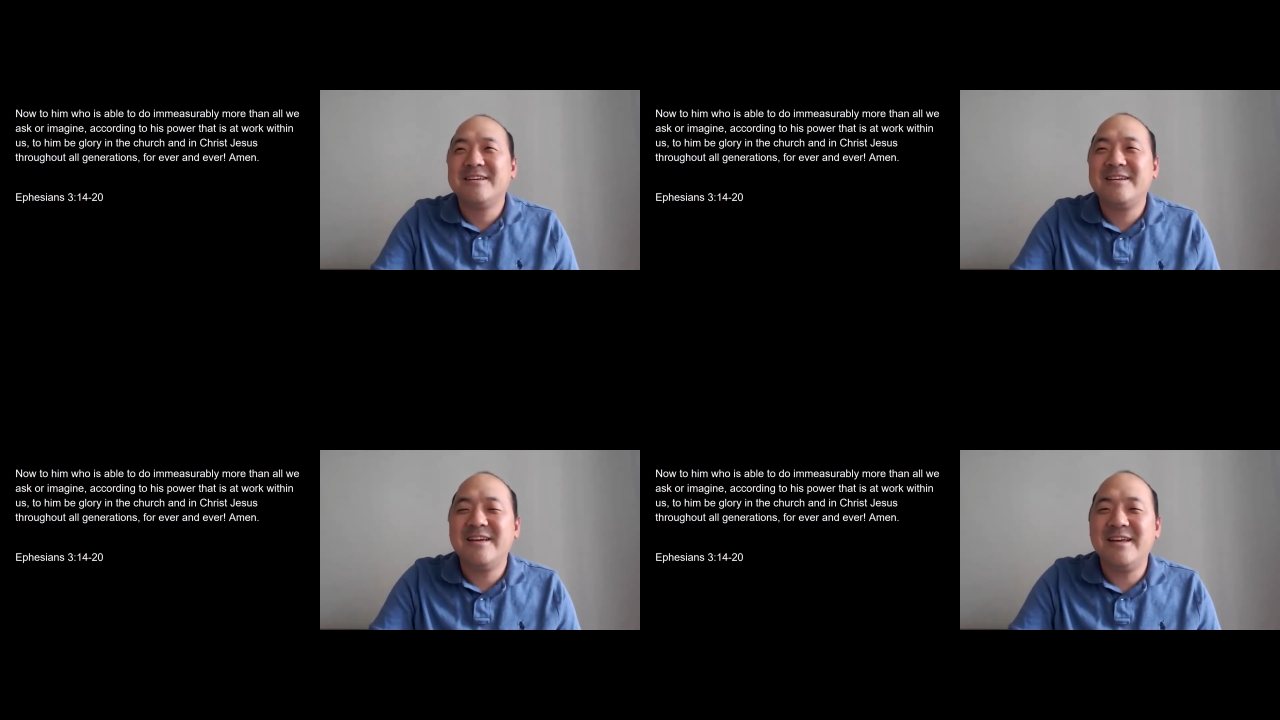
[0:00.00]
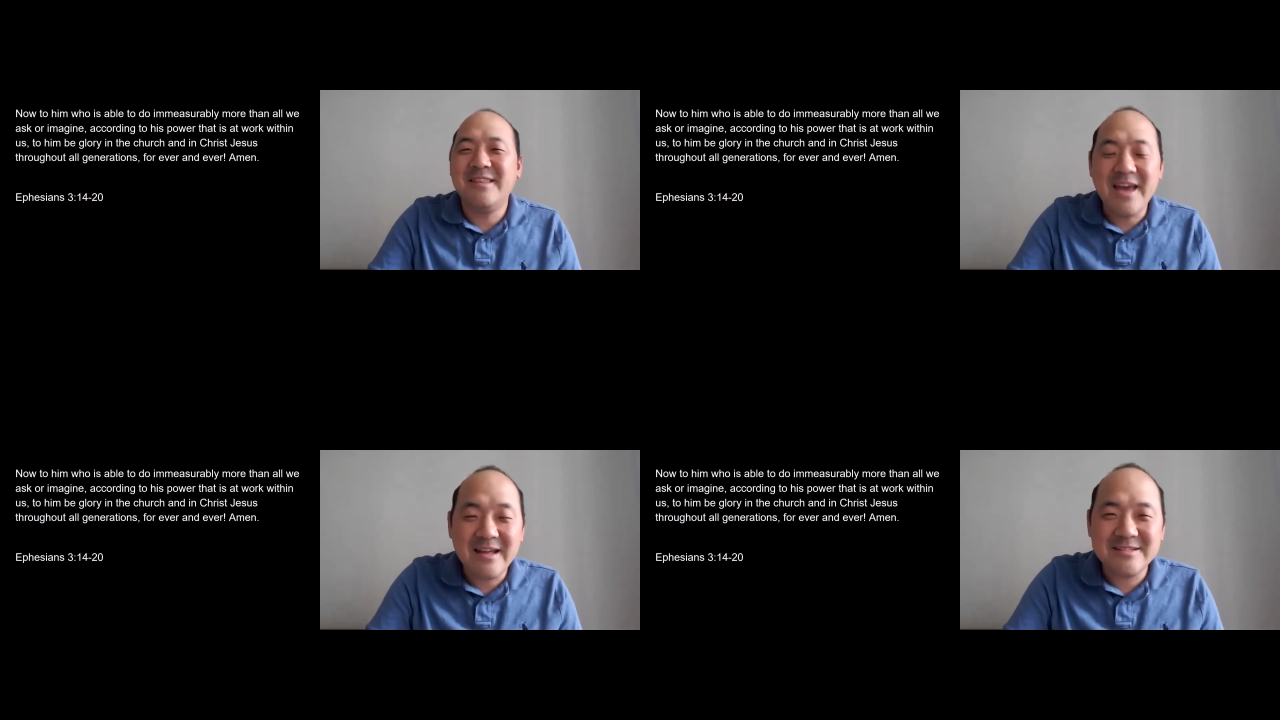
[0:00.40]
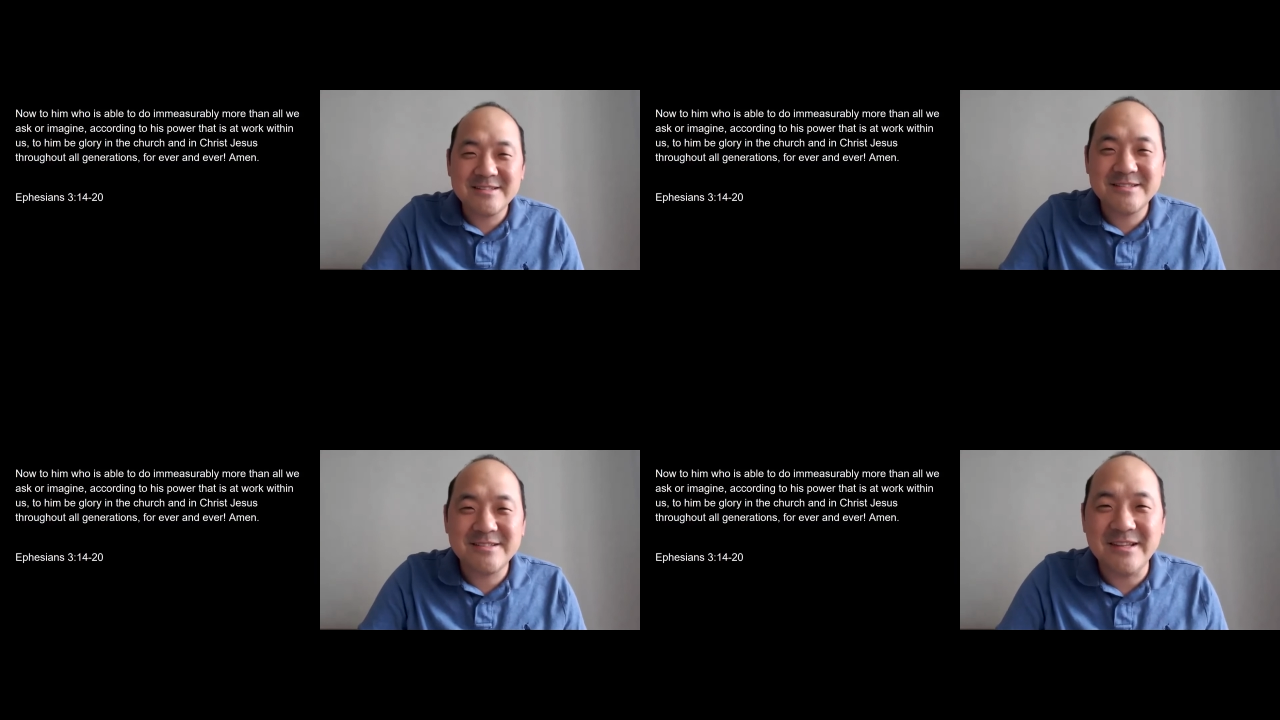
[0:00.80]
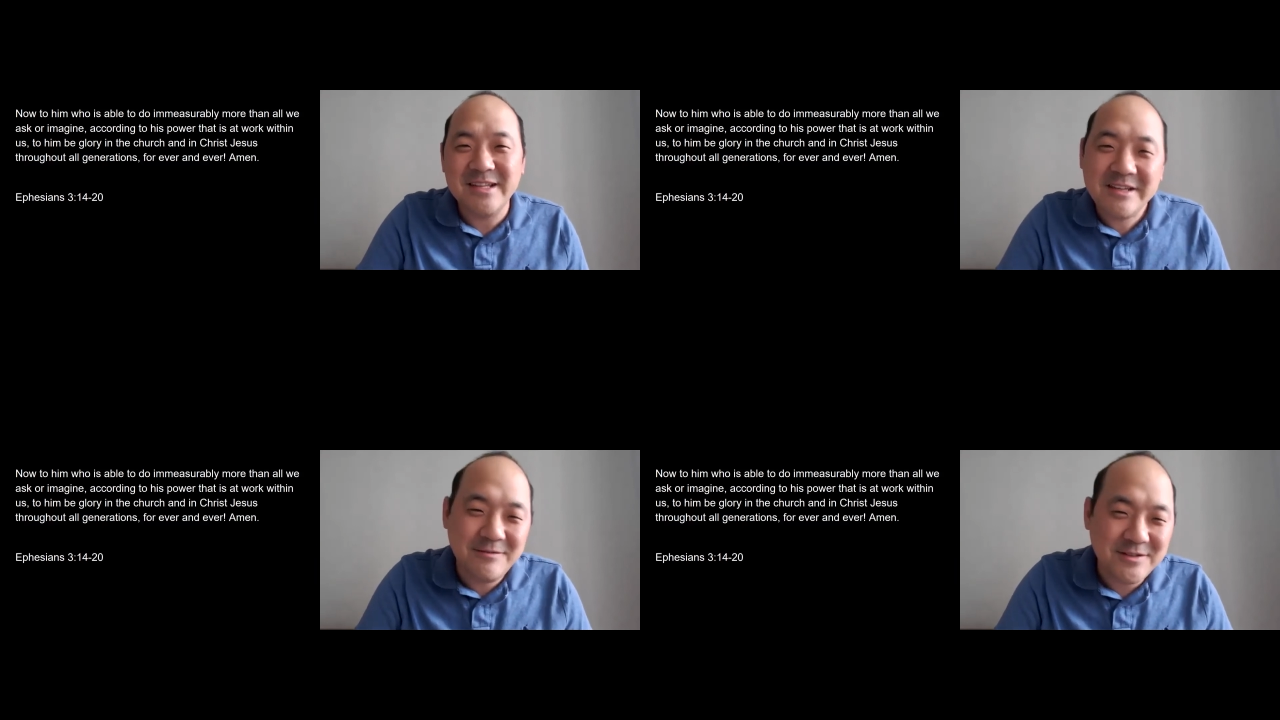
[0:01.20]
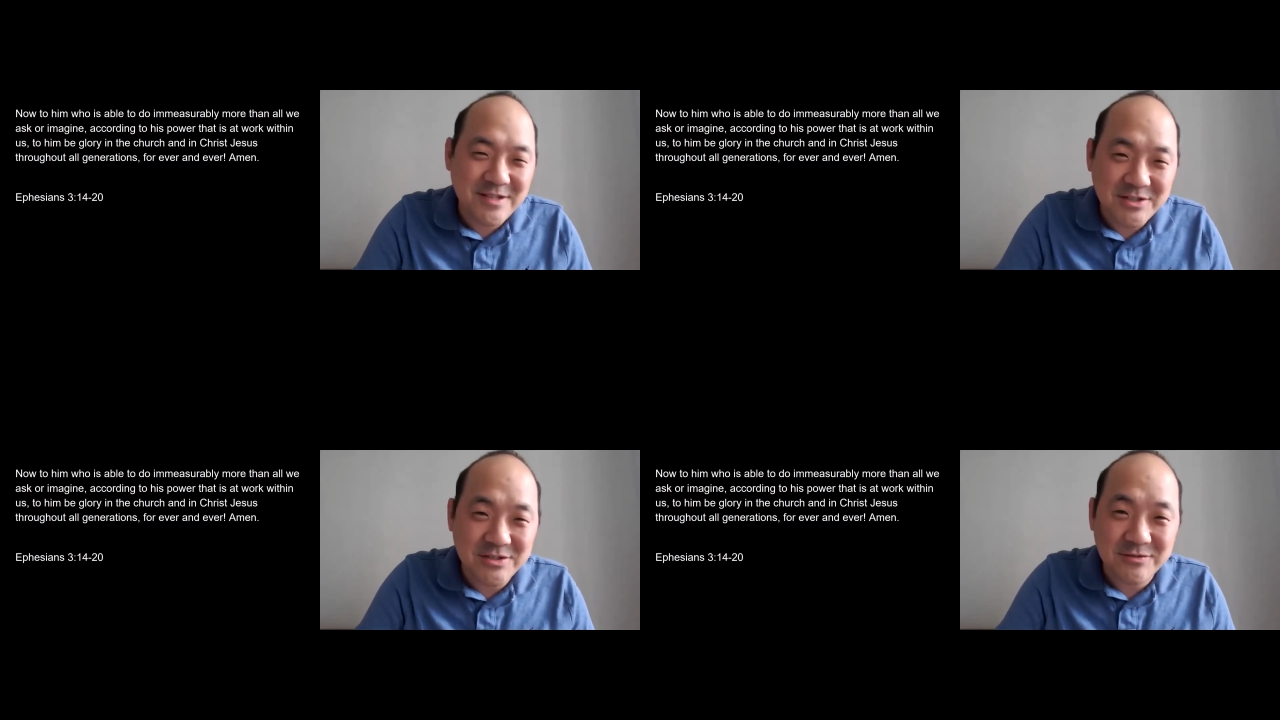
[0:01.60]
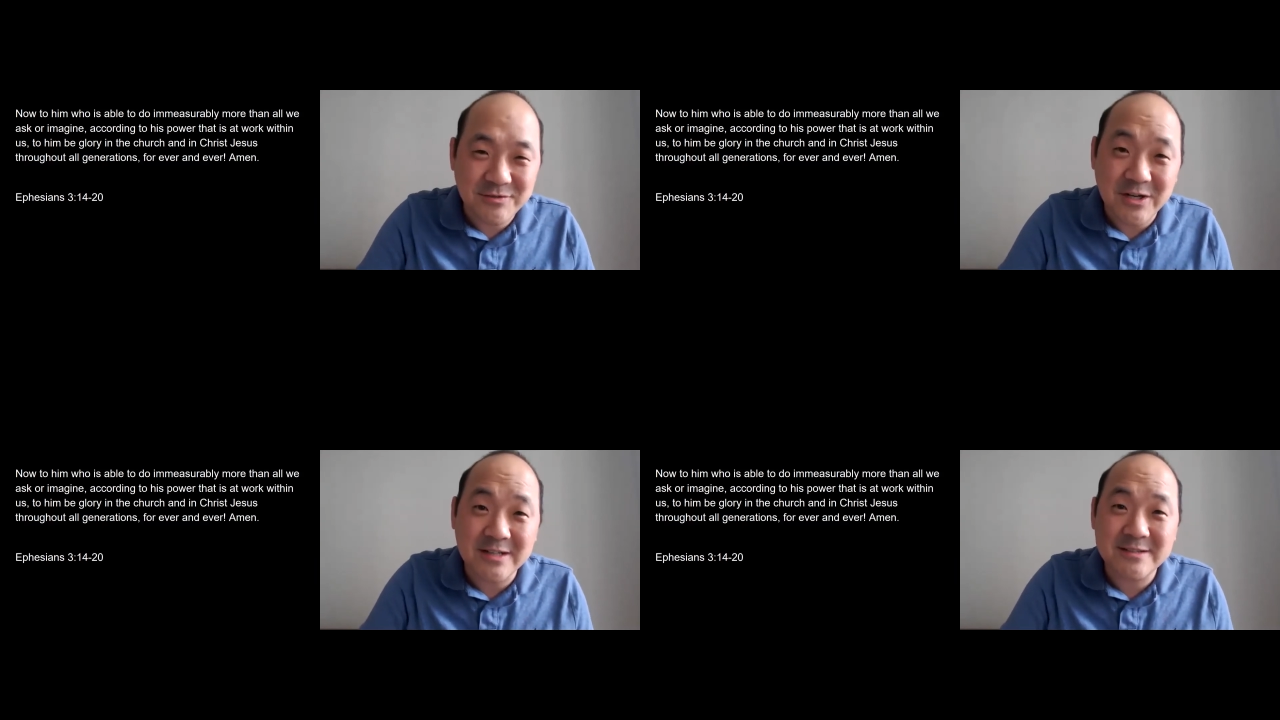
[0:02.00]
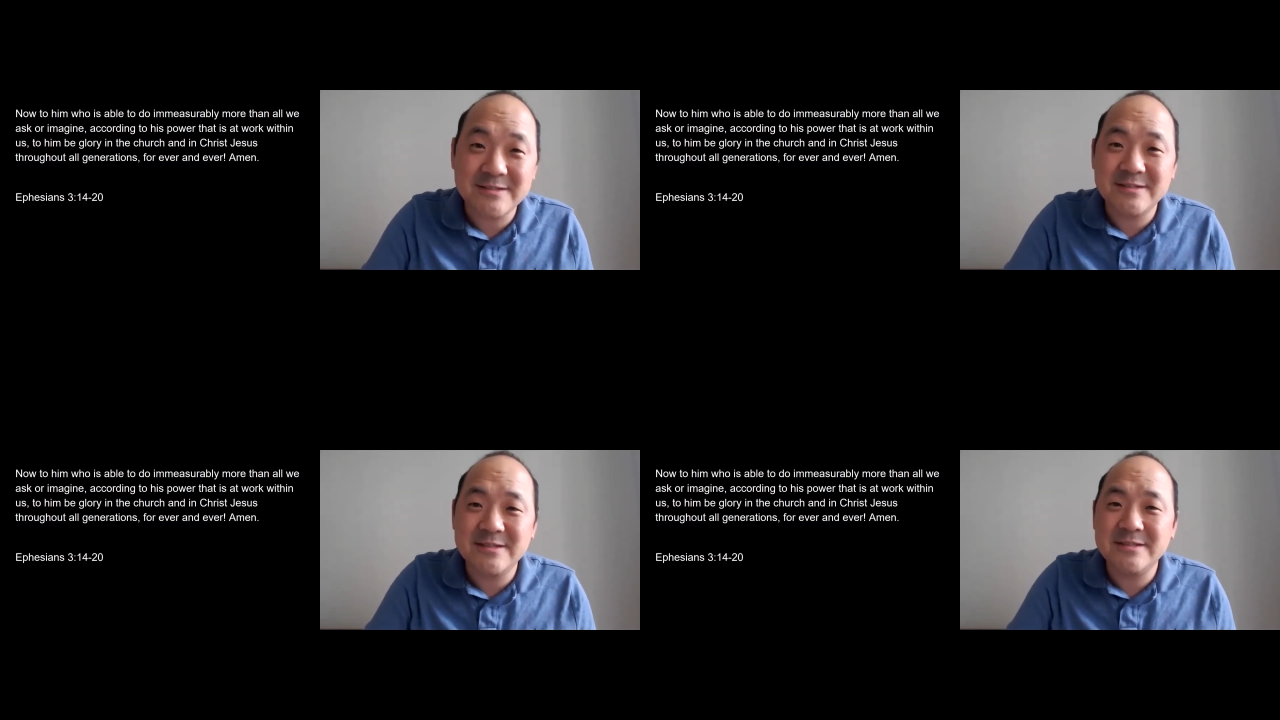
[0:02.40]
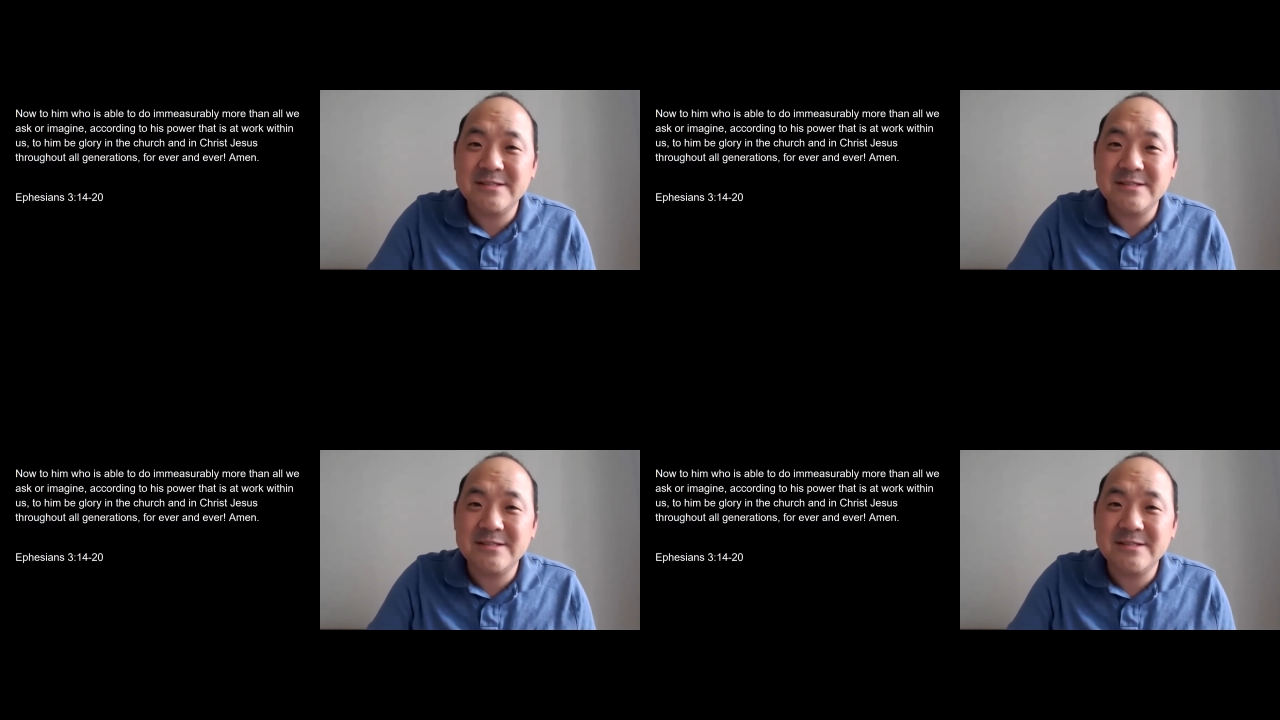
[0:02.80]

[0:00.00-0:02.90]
And that's the invitation for us.